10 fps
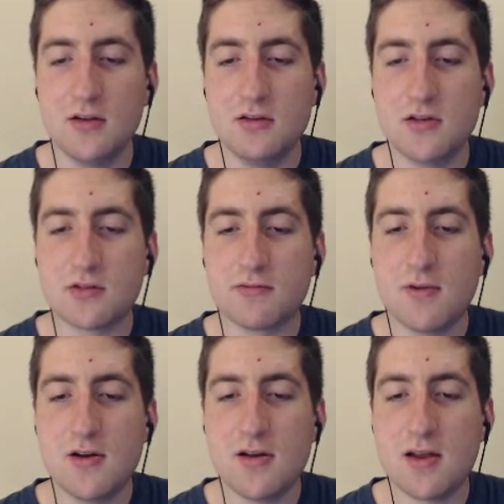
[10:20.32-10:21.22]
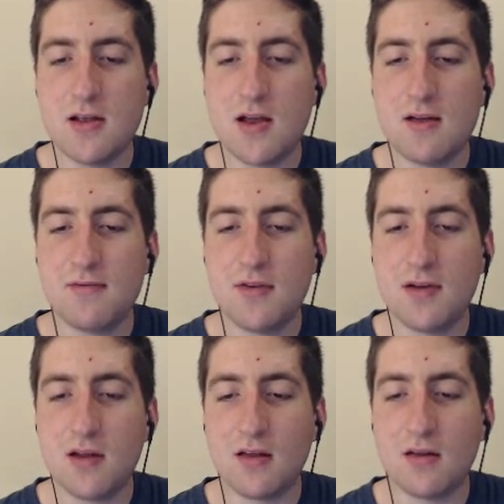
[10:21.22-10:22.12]
Just one hit after
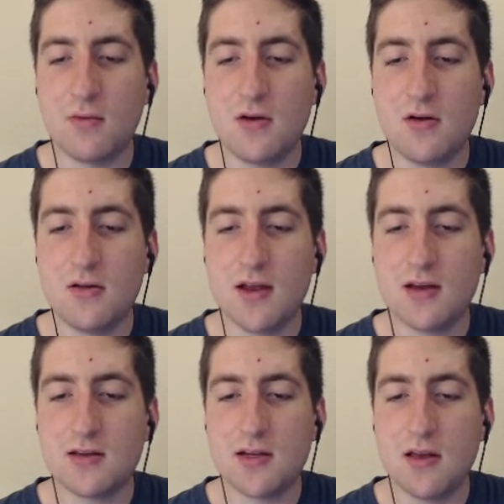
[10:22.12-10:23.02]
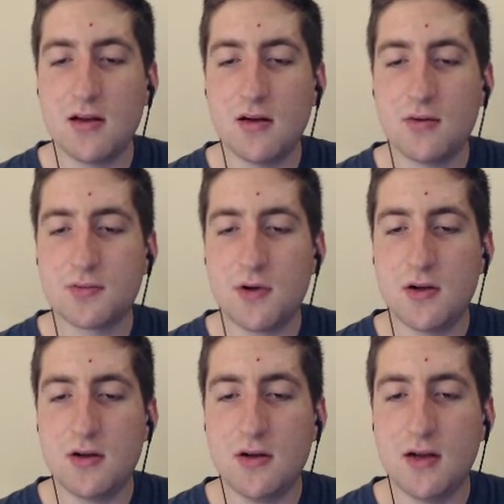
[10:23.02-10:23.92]
another. One there, see there was
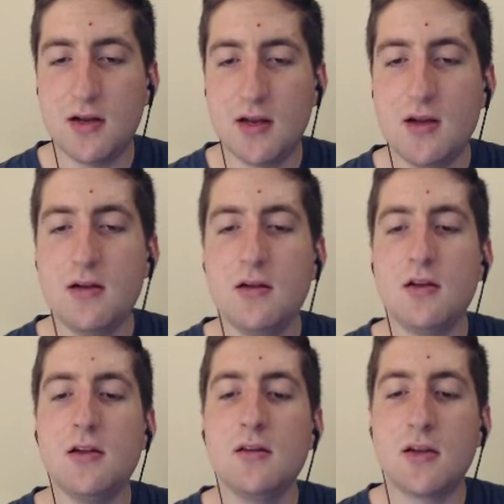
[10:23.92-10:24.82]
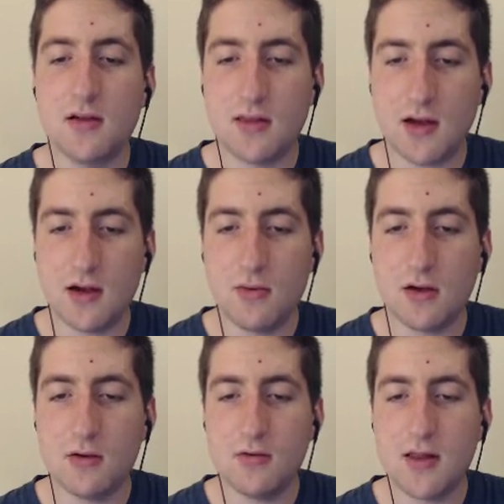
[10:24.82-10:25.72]
one, and here, here, cut, there we
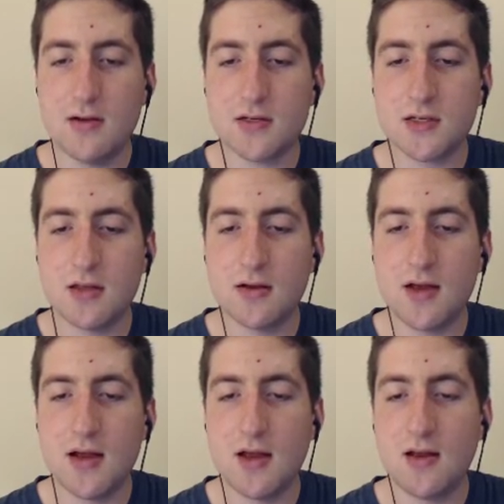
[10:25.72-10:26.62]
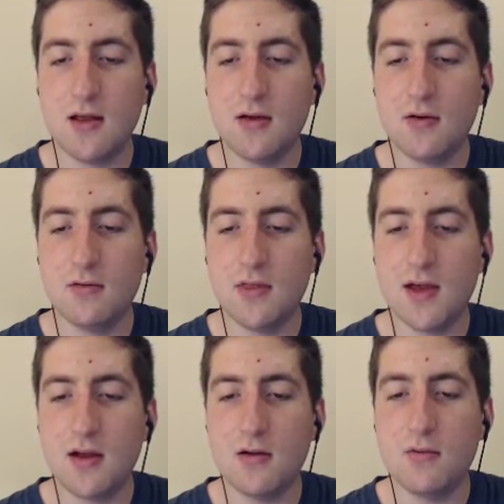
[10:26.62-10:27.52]
go. There's another, and here, oh,
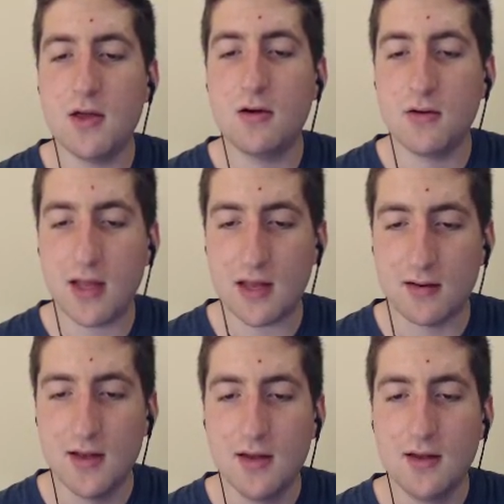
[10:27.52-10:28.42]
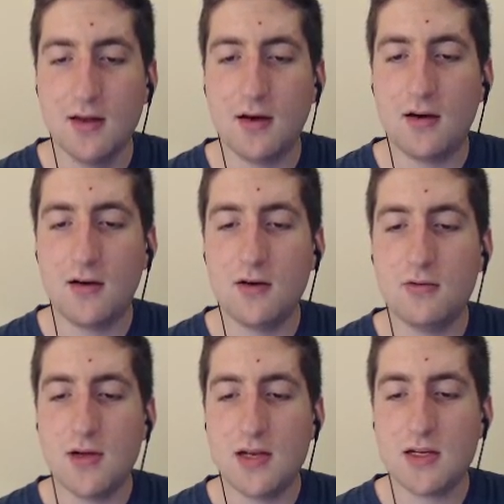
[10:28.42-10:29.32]
there we go again.
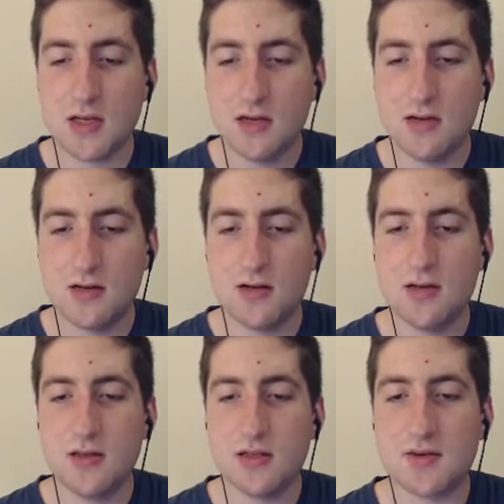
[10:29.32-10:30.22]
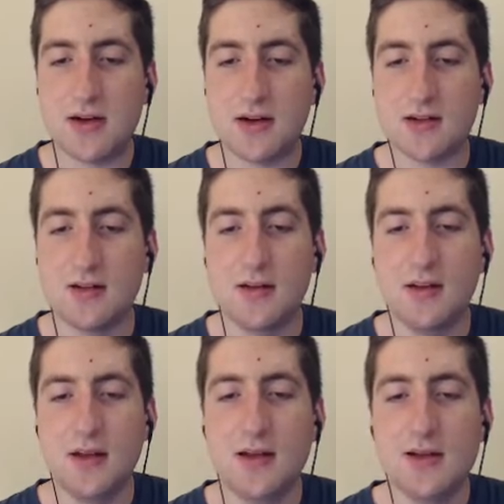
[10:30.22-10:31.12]
Always hitting on this rock.
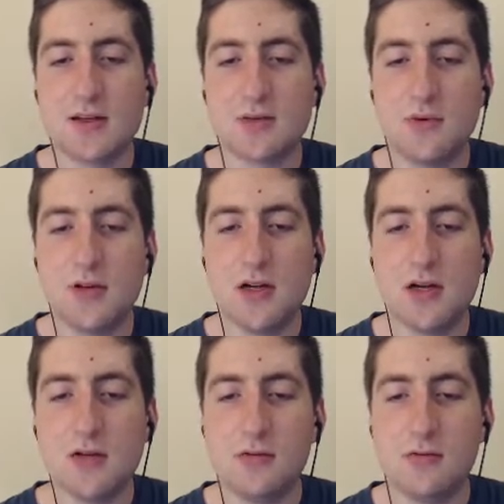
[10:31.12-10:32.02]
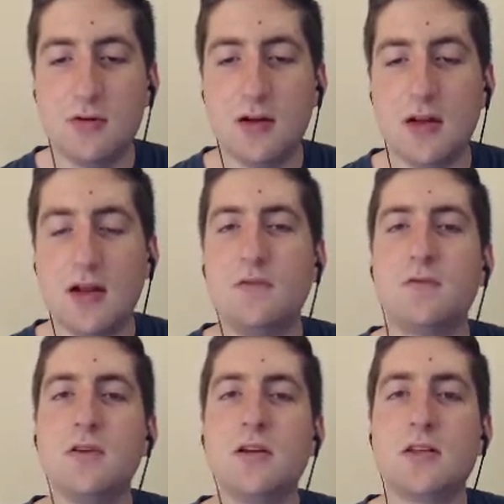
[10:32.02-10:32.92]
That's what I do
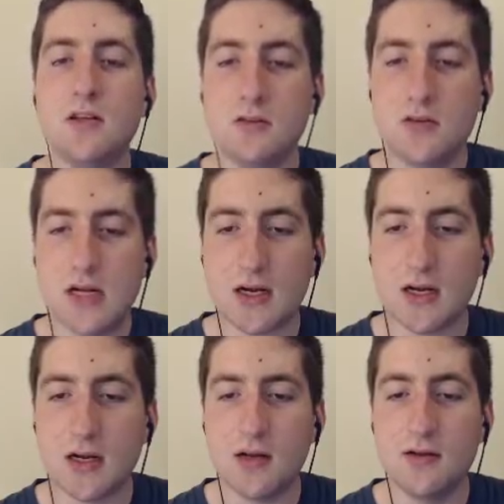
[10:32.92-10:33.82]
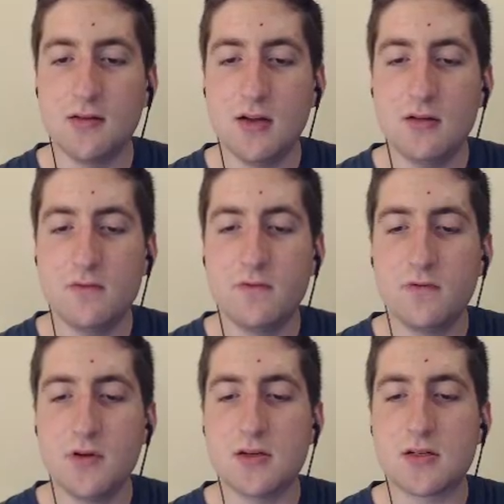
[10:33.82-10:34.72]
every single day.
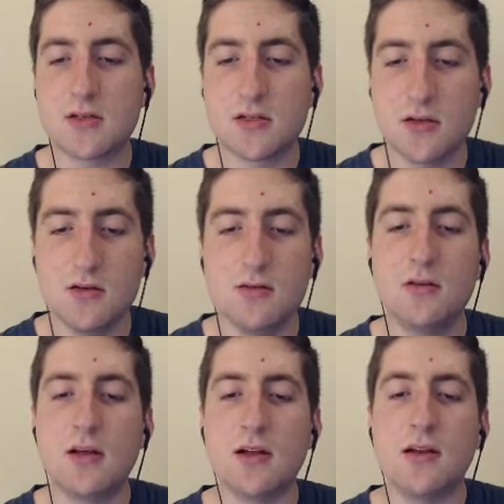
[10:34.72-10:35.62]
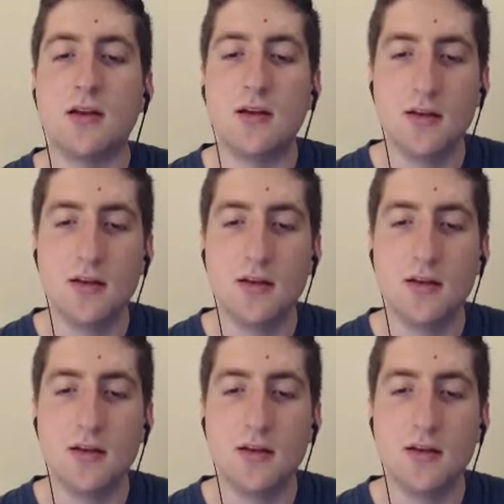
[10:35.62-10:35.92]
Every single day.